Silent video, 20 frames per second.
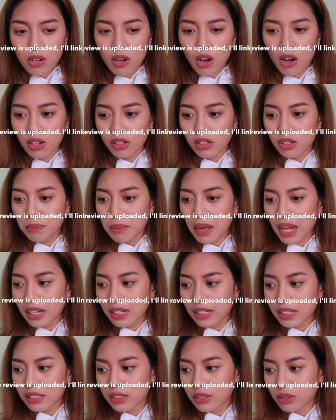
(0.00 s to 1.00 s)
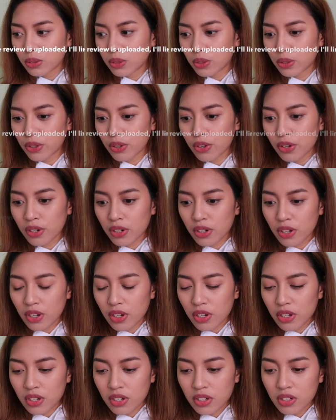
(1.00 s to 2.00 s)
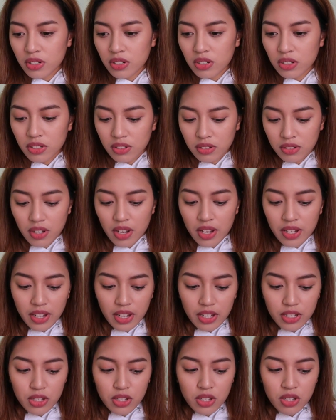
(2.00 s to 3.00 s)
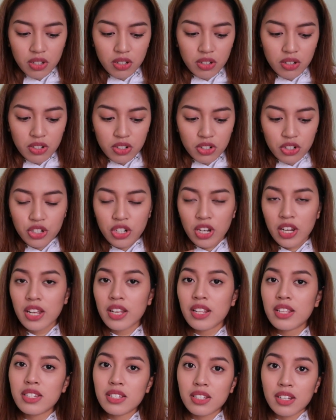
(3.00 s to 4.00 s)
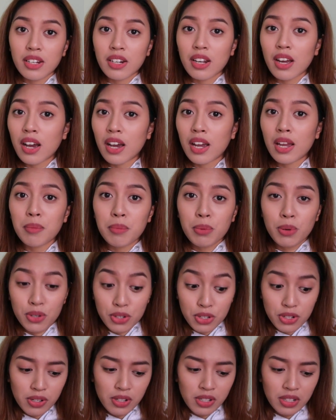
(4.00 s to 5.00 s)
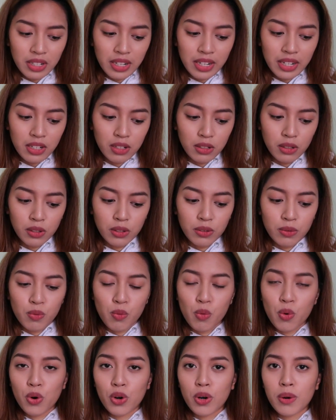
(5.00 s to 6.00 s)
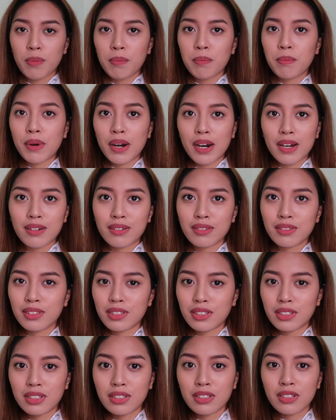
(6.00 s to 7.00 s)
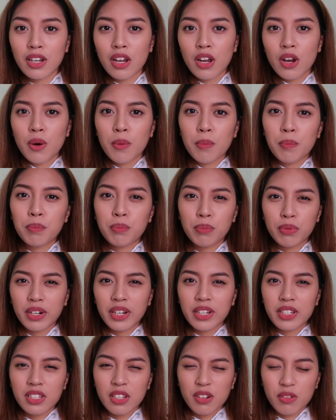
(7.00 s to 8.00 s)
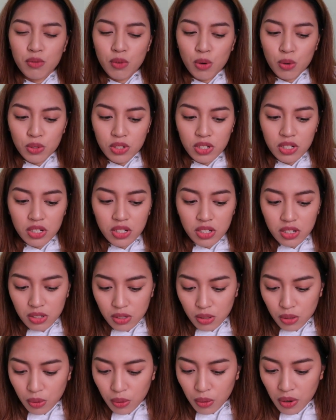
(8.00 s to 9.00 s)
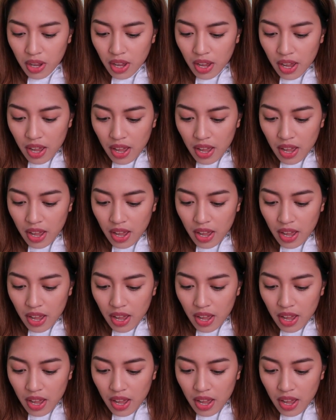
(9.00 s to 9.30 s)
color palette, or I guess shades, that I personally like. A lot of warm browns and bricks and roses, so